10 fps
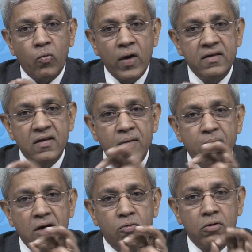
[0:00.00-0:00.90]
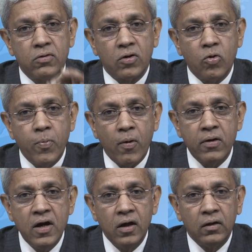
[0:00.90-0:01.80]
YTM equal to the
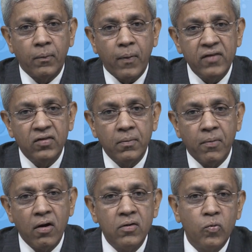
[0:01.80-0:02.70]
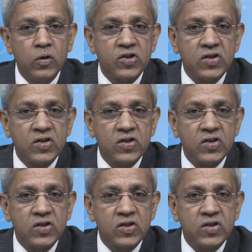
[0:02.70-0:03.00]
coupon, the price of the bond would